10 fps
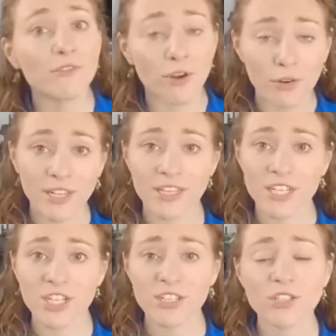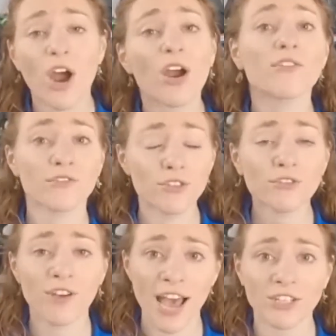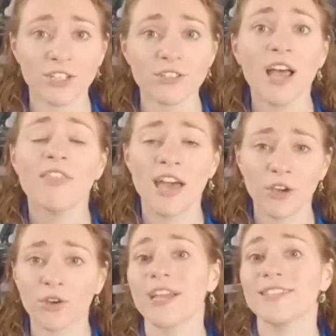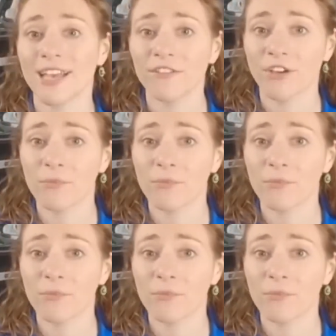and road conditions are a few factors that create sound